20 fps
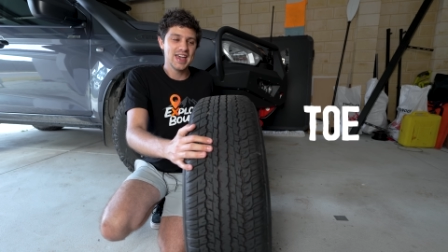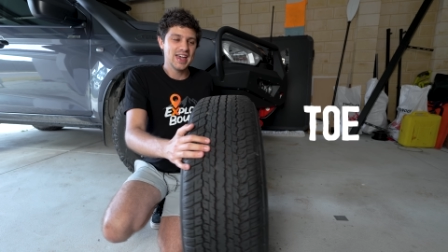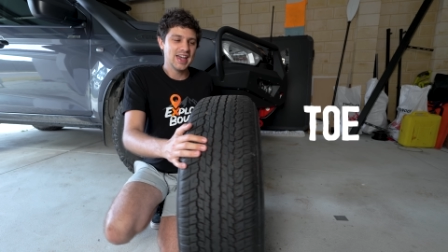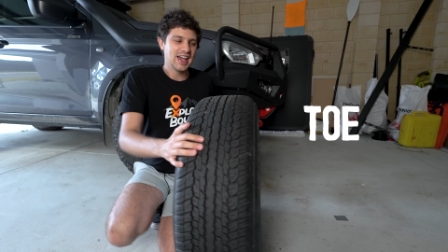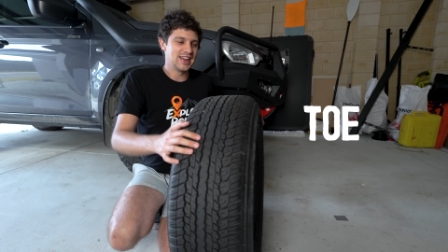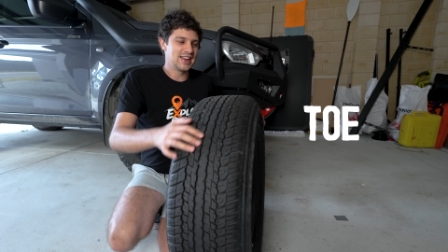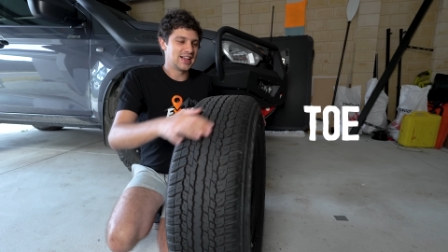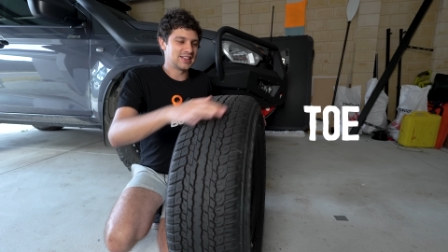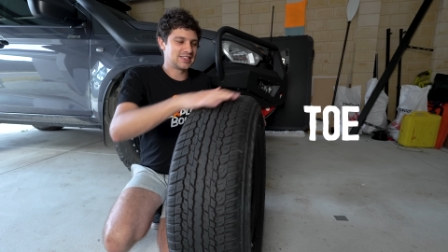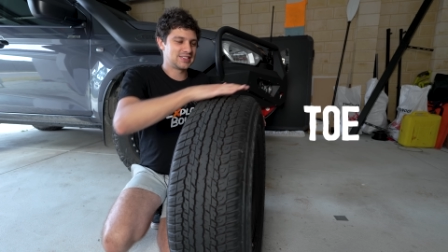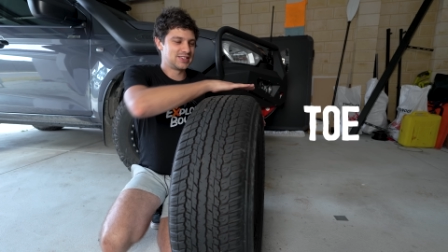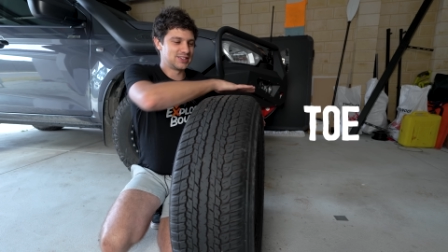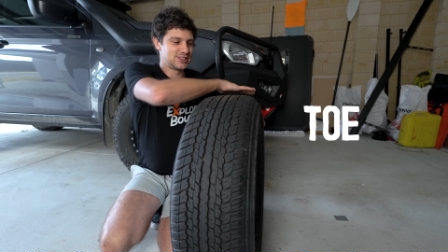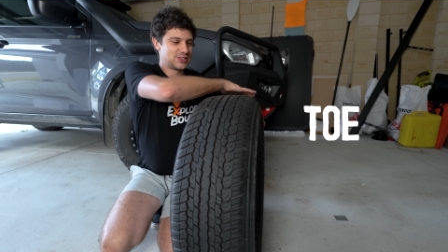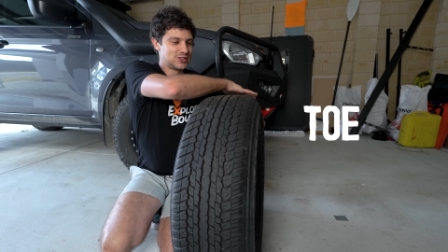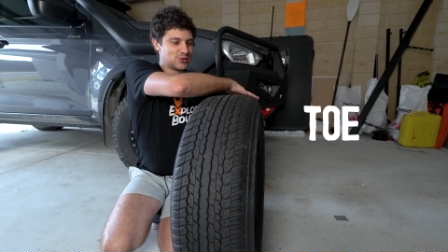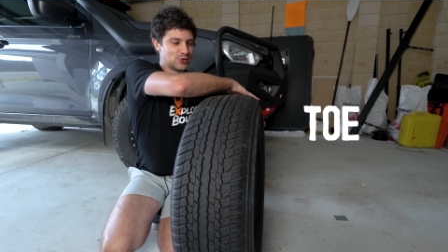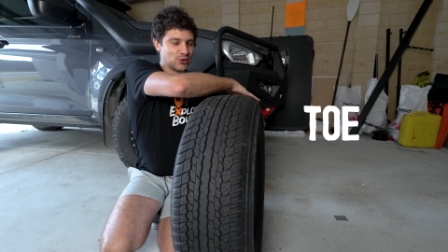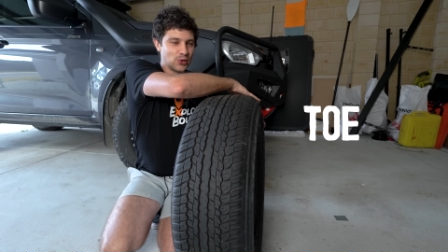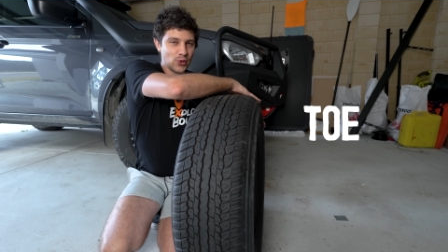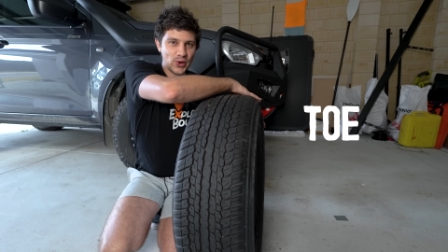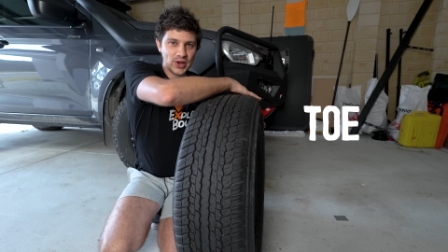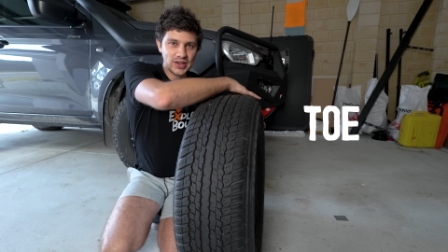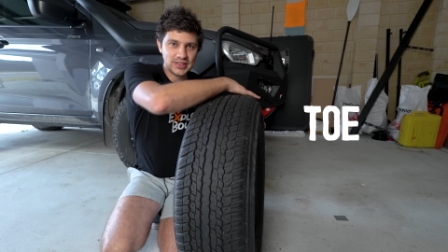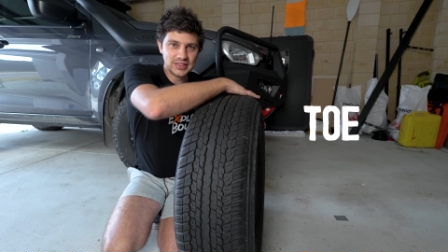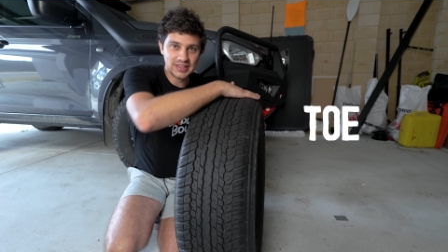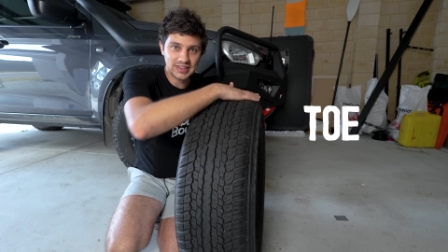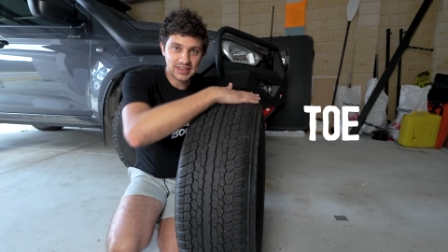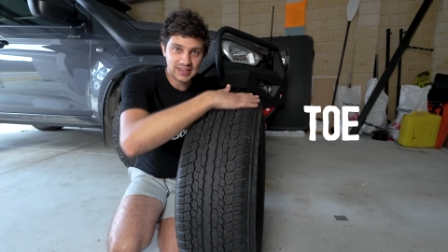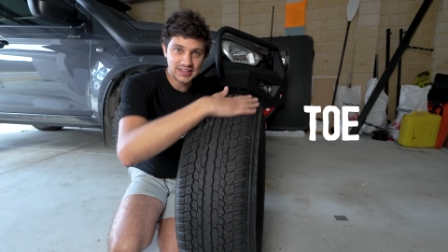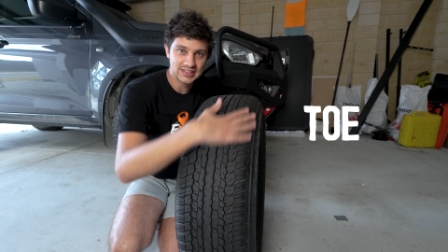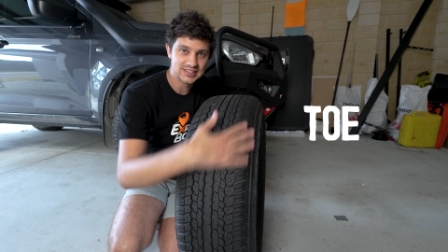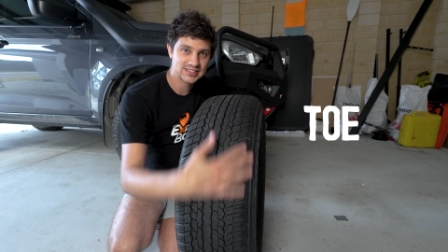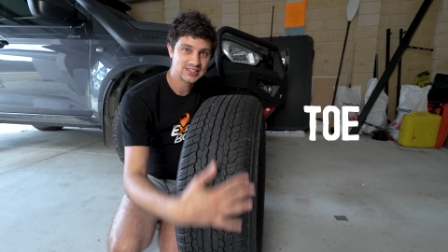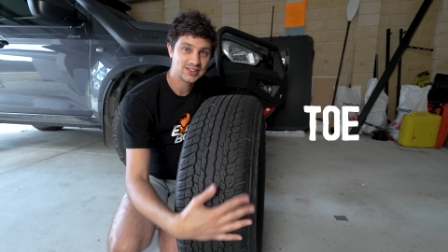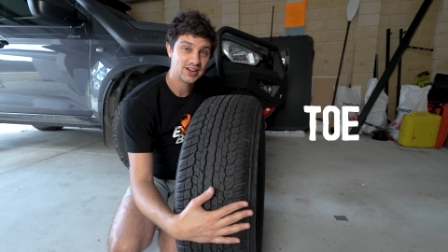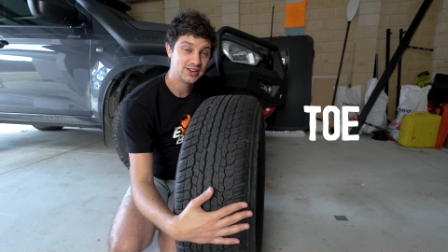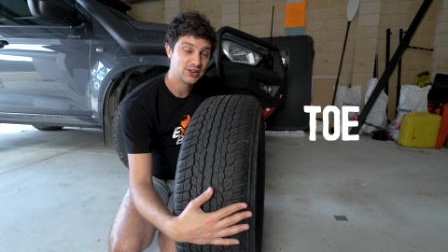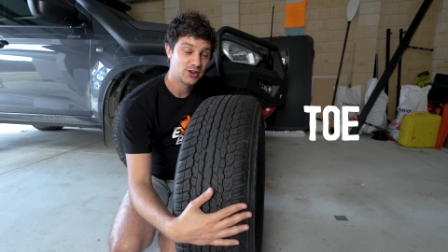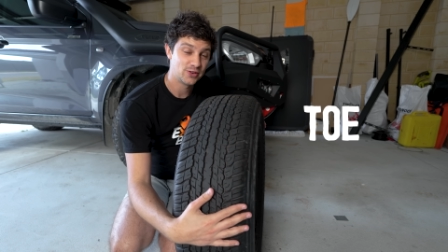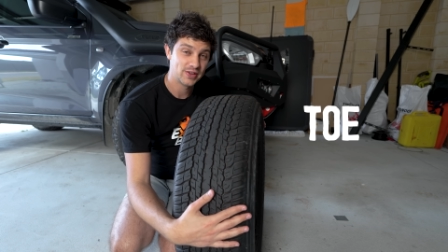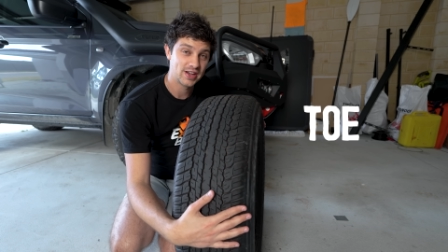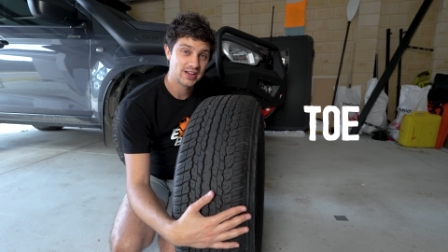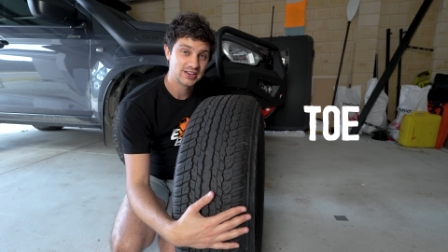and that's destroying the inside of our